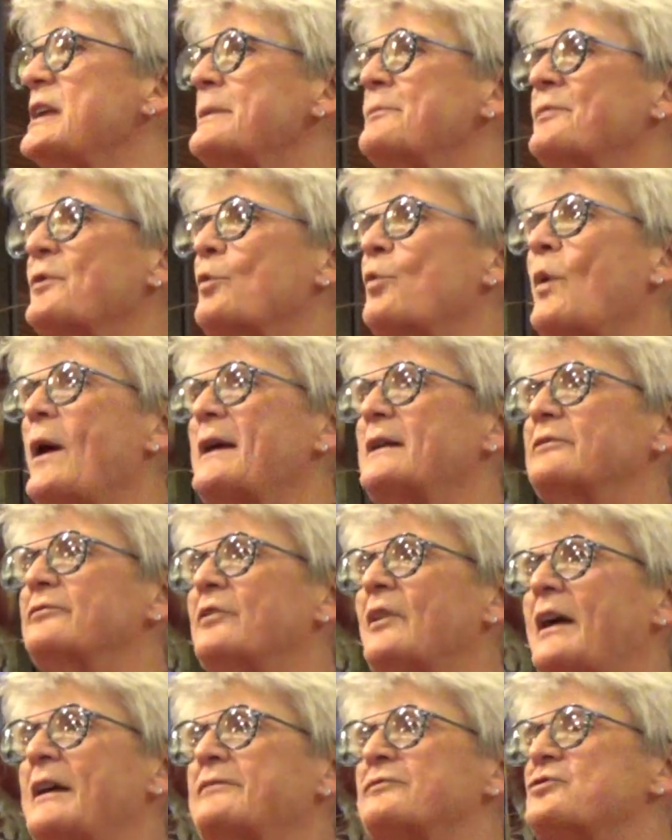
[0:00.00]
keep the way of
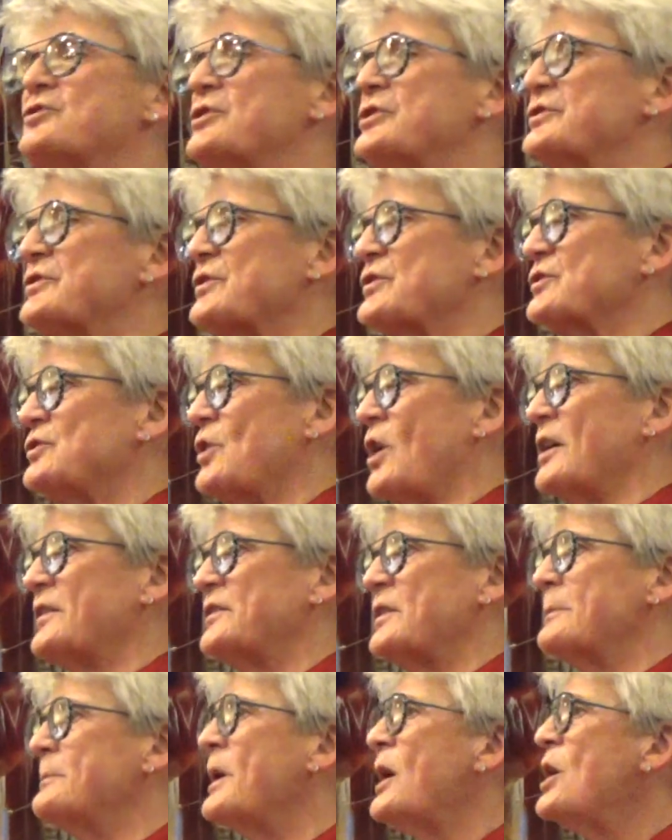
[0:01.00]
life Jesus taught
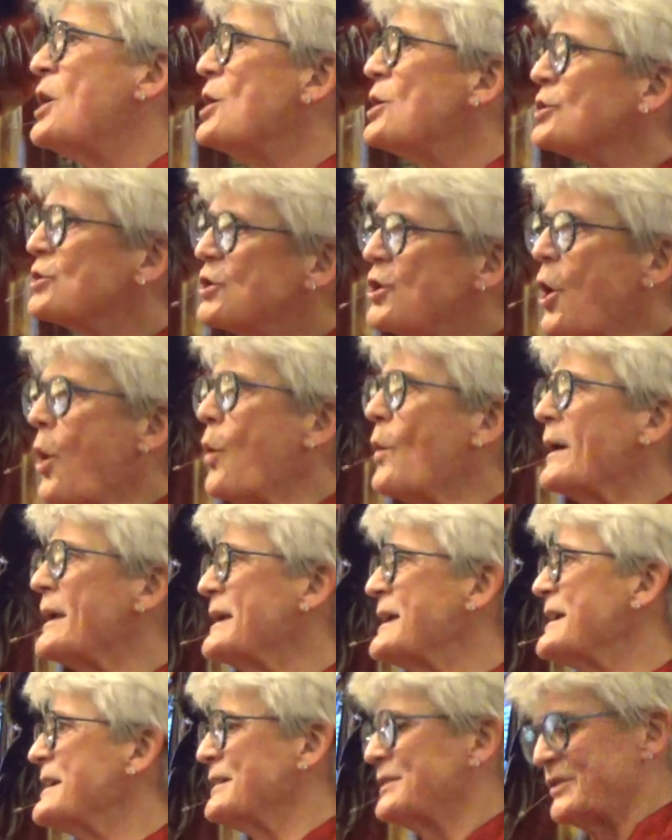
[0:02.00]
them
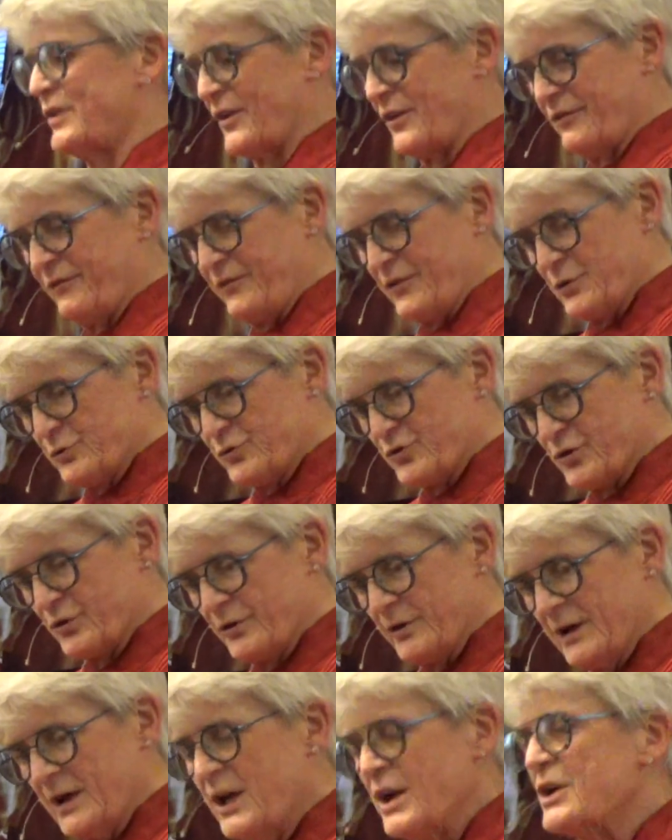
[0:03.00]
going into the future.
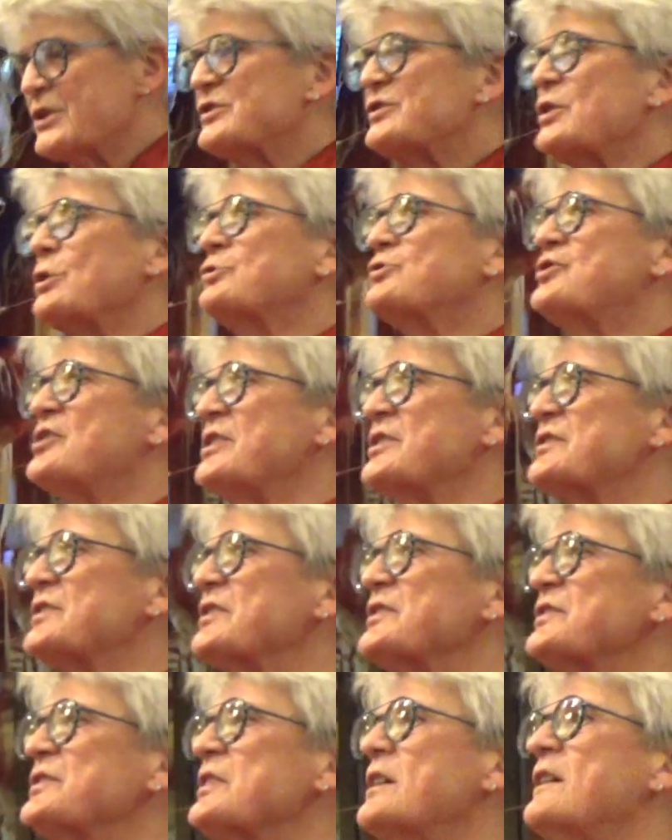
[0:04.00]
So
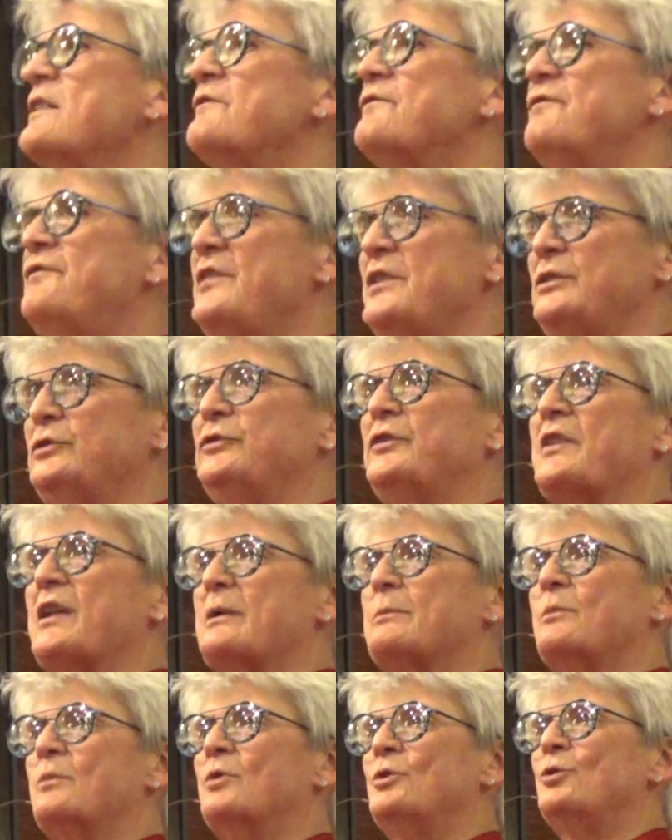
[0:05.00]
Jesus filled
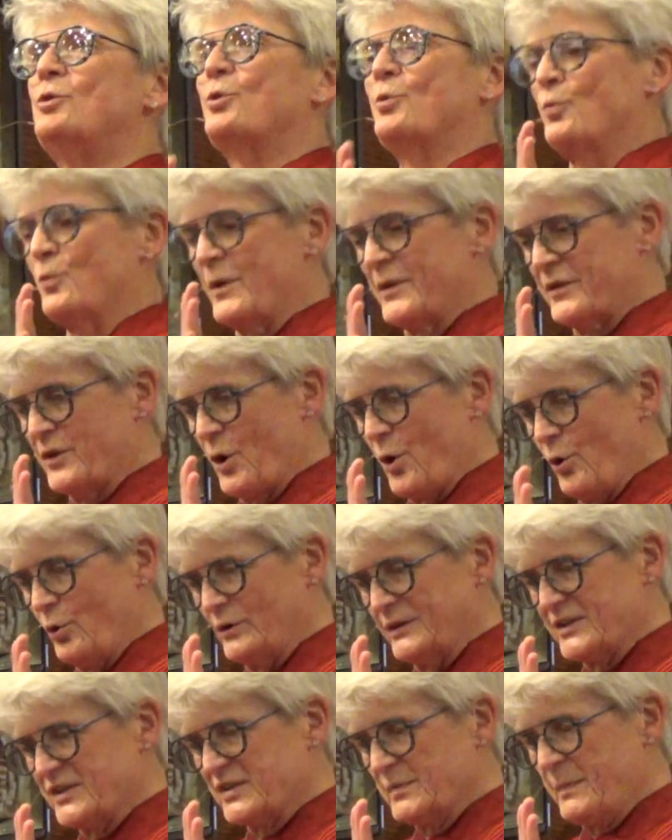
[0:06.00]
them with the
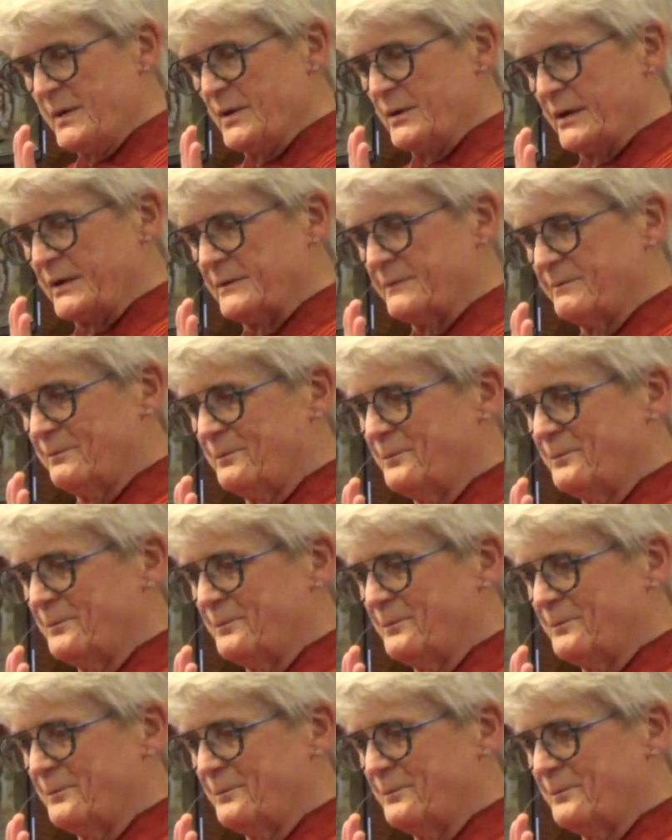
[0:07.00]
Holy Spirit